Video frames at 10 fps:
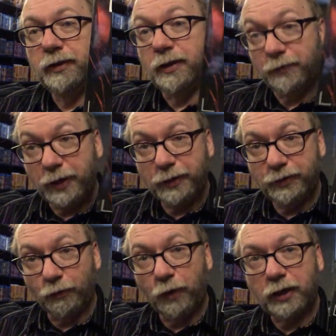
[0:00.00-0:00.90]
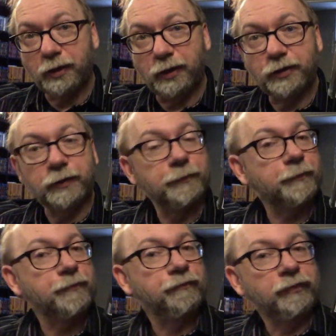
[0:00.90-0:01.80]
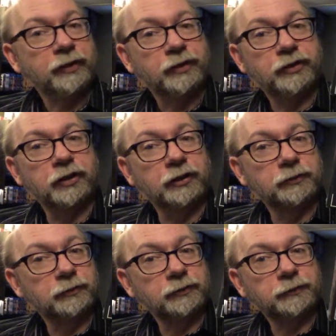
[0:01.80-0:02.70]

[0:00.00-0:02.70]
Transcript: And that is the Rec Collection. So